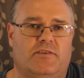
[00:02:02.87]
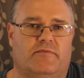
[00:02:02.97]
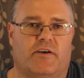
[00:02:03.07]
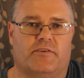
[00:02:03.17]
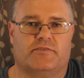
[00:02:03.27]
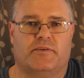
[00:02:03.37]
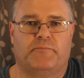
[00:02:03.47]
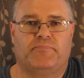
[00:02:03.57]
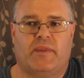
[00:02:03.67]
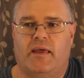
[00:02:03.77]
I've noticed.
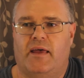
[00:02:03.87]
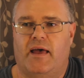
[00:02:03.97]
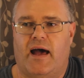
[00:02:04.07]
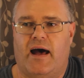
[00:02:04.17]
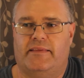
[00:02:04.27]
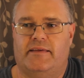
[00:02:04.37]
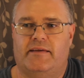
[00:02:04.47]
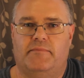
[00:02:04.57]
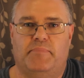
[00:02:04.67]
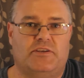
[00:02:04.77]

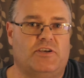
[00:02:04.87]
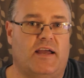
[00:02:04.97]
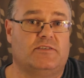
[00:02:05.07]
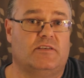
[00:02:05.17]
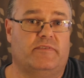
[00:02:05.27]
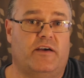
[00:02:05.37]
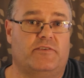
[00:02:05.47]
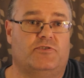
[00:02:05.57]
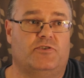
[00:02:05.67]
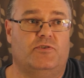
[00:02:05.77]
Other big changes I've
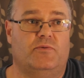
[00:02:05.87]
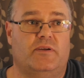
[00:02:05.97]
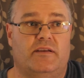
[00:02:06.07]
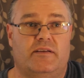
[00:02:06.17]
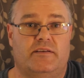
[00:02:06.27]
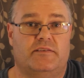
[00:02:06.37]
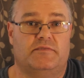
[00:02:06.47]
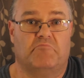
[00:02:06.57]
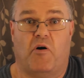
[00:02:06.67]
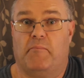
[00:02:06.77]
noticed too
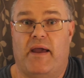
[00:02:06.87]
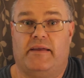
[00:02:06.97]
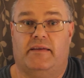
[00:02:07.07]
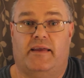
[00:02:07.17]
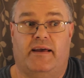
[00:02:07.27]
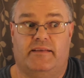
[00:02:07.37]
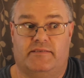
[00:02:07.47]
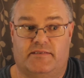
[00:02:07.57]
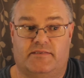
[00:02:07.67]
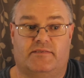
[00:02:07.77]
is my bank
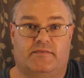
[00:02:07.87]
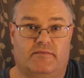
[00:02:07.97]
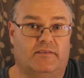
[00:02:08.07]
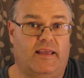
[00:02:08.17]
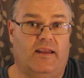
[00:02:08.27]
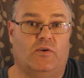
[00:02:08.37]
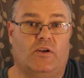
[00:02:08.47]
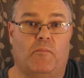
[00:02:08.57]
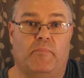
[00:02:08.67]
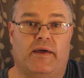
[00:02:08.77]
accounts, yeah, looking
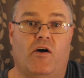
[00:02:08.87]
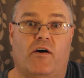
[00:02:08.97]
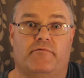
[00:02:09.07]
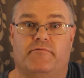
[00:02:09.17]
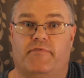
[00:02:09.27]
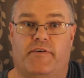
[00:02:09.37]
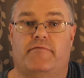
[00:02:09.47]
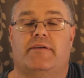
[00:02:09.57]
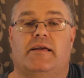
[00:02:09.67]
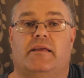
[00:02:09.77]
a lot better. I very
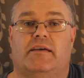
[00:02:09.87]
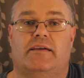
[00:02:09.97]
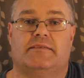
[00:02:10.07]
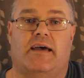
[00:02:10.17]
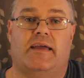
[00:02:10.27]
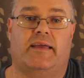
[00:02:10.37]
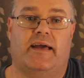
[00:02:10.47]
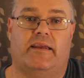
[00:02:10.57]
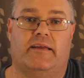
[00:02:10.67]
rarely eat takeout.